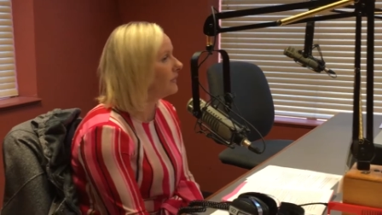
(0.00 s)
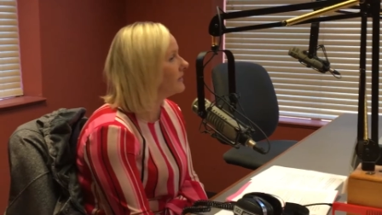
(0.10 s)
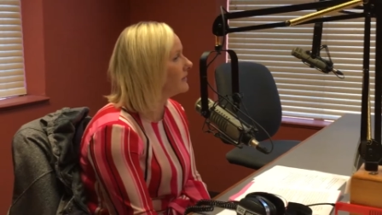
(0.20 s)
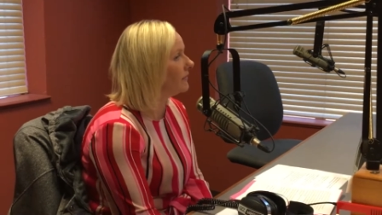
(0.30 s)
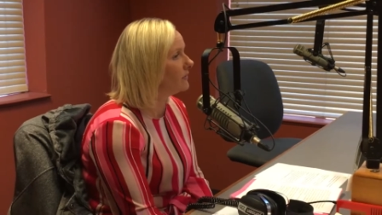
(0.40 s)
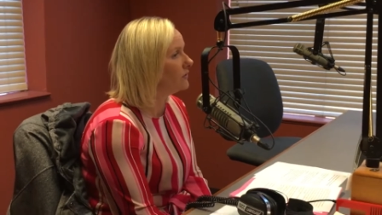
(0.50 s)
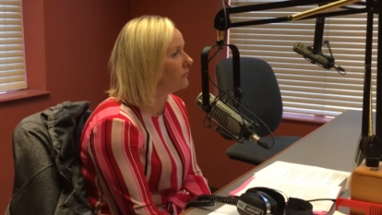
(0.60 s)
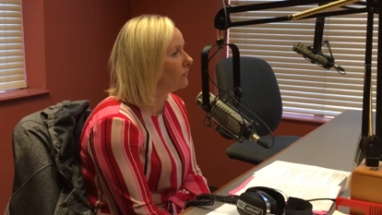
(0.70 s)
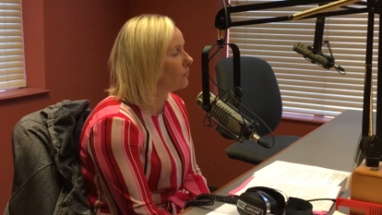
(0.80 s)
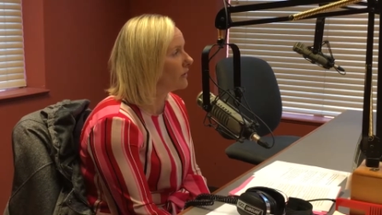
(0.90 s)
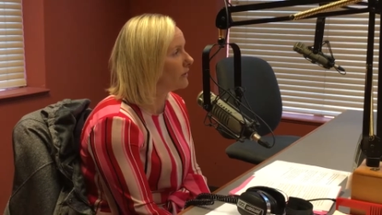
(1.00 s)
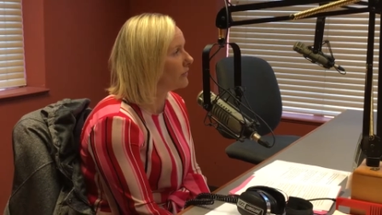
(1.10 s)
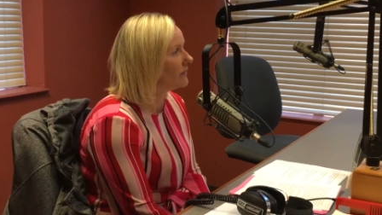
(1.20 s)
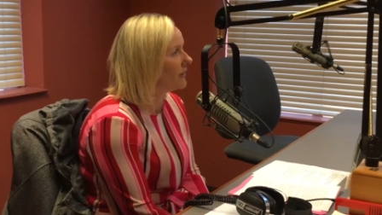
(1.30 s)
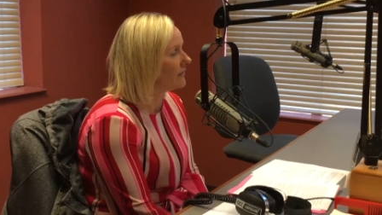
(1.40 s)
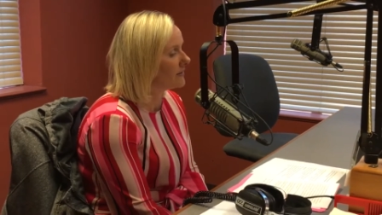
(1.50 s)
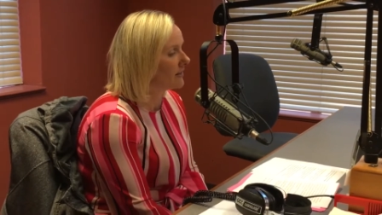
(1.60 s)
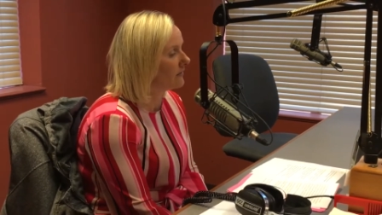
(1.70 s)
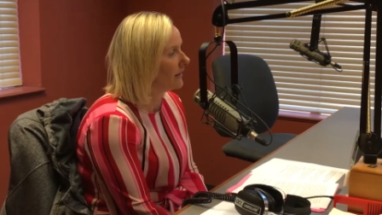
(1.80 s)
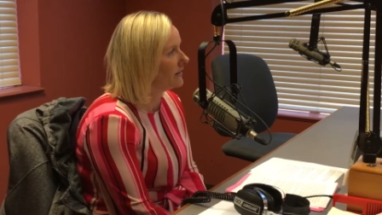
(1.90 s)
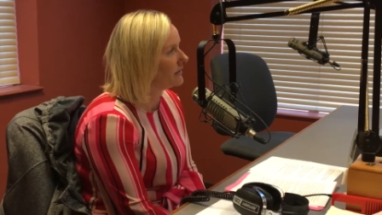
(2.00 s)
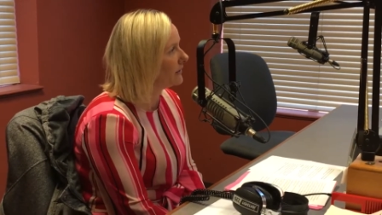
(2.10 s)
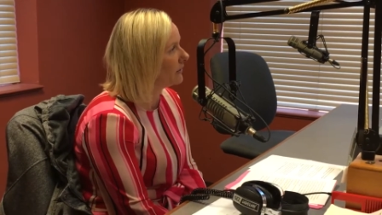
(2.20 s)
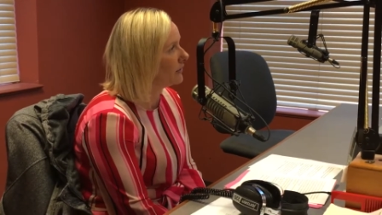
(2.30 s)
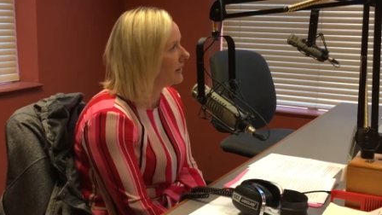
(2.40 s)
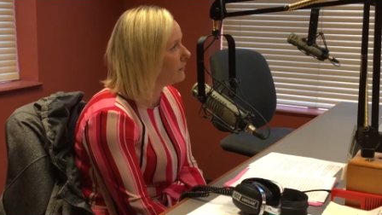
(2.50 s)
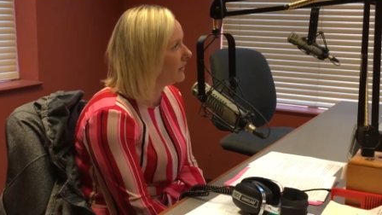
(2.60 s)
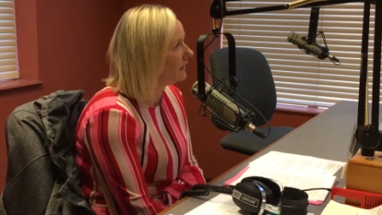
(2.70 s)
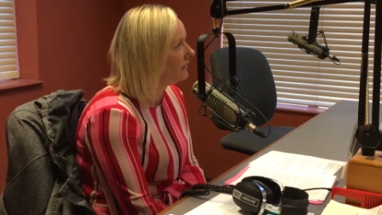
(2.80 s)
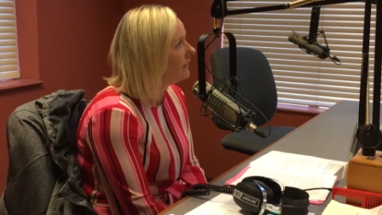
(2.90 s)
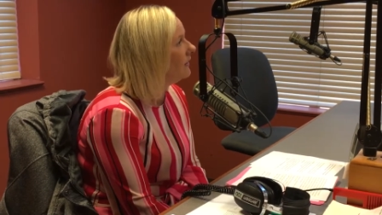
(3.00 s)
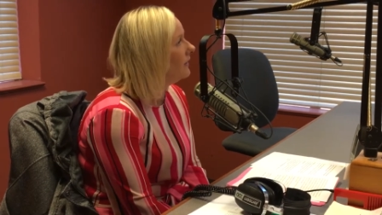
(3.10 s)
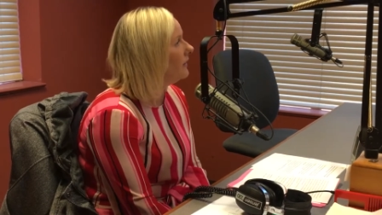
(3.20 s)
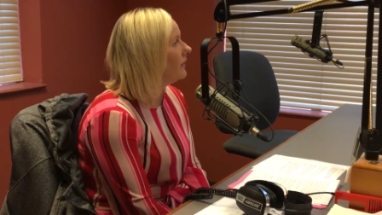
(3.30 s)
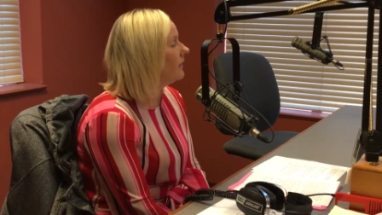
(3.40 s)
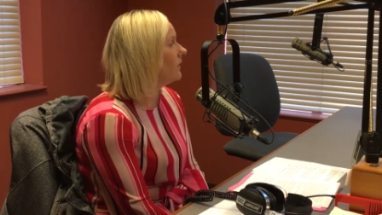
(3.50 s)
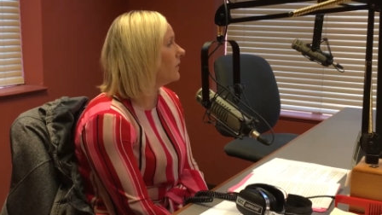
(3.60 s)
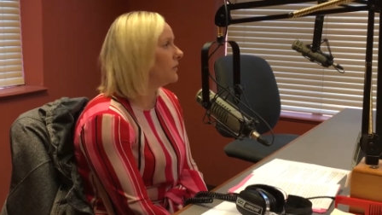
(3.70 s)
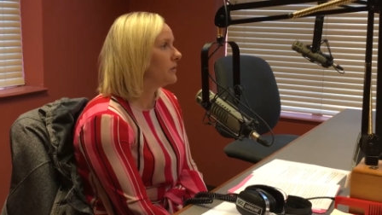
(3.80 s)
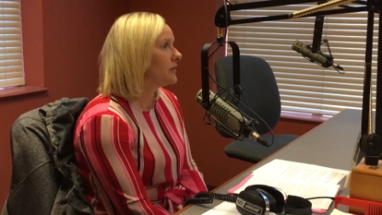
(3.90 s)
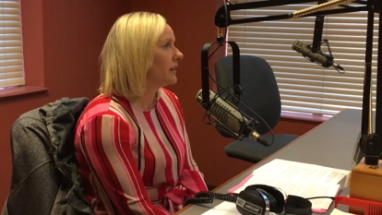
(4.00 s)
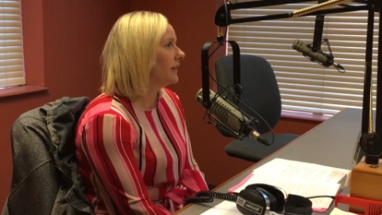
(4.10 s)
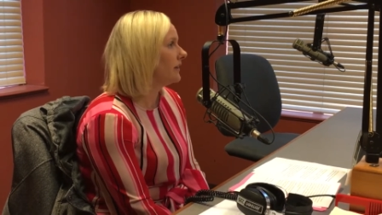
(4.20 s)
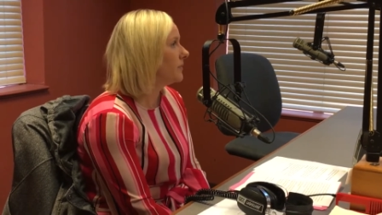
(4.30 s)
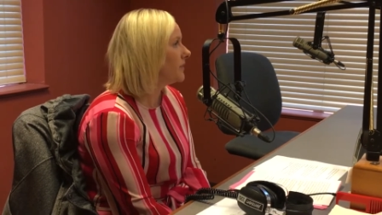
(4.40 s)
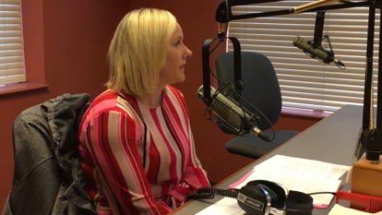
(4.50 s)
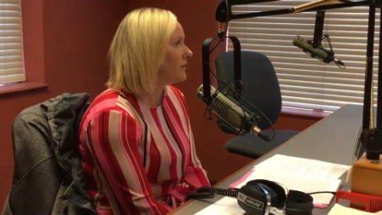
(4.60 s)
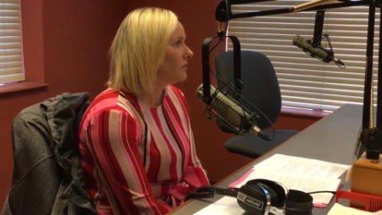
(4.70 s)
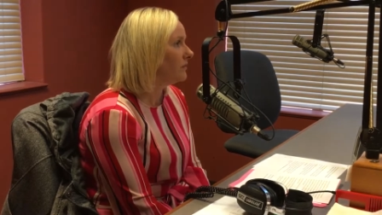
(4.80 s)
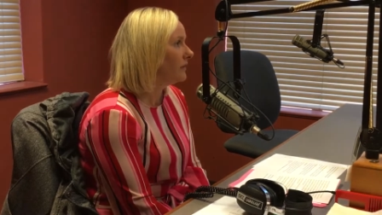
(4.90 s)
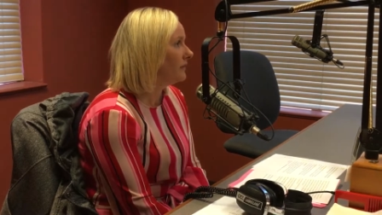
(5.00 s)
It's 724-357-8081, and our girls can get them scheduled.